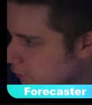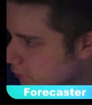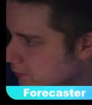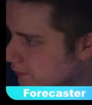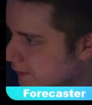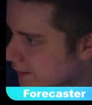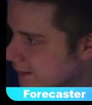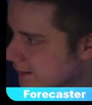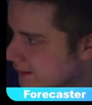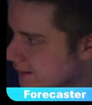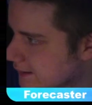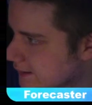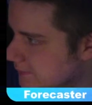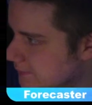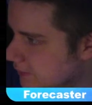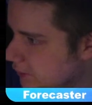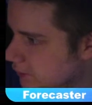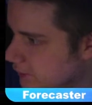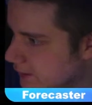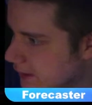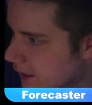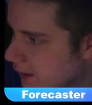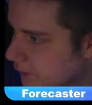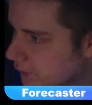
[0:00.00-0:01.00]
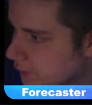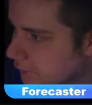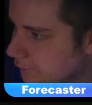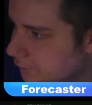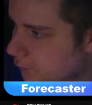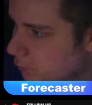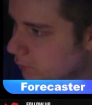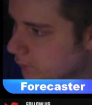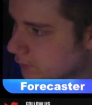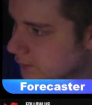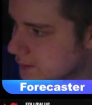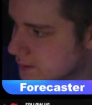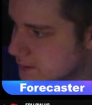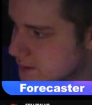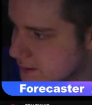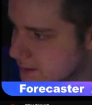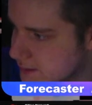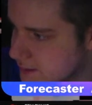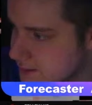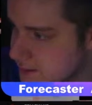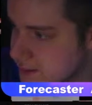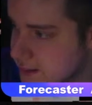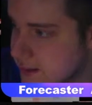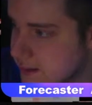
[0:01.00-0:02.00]
and they need to be looking out there for this,
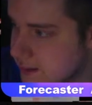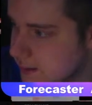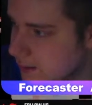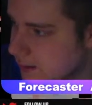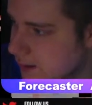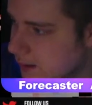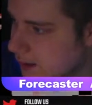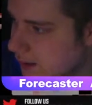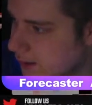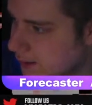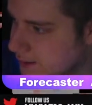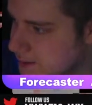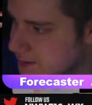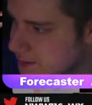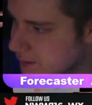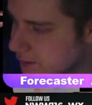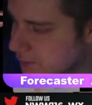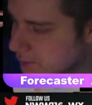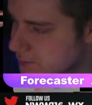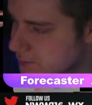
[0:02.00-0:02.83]
as, like I said, there is